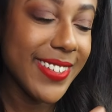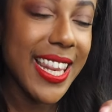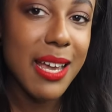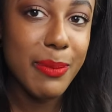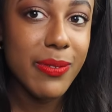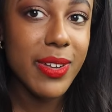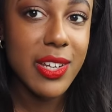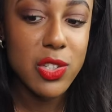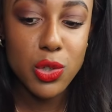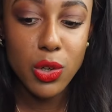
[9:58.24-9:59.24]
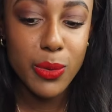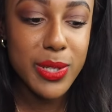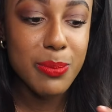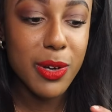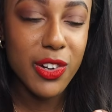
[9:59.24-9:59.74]
Let me finish the John Lewis
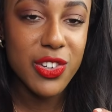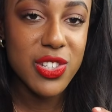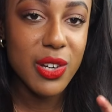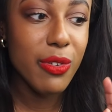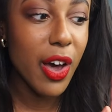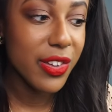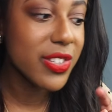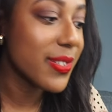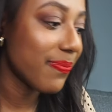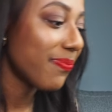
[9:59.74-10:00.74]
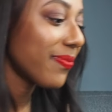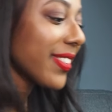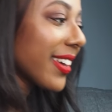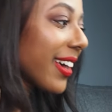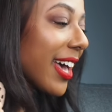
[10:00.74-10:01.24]
and Partners stuff first.
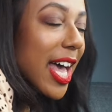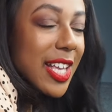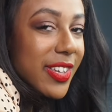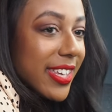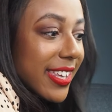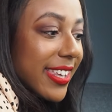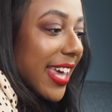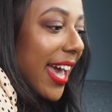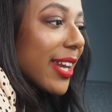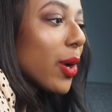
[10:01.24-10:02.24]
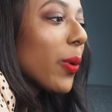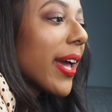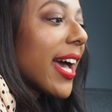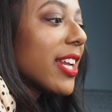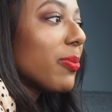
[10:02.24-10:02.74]
getting way
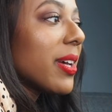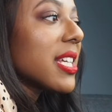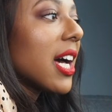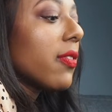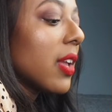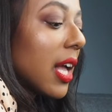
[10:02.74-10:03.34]
ahead of myself.